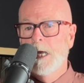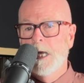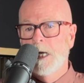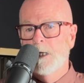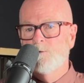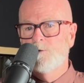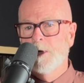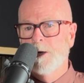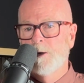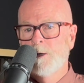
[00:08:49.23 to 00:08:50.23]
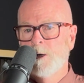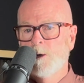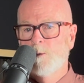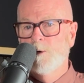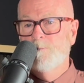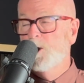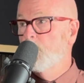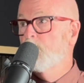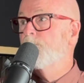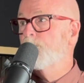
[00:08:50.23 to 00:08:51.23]
And we've been
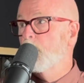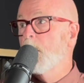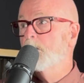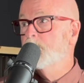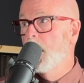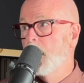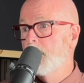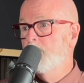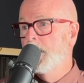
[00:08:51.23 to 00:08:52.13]
doing it for a long time.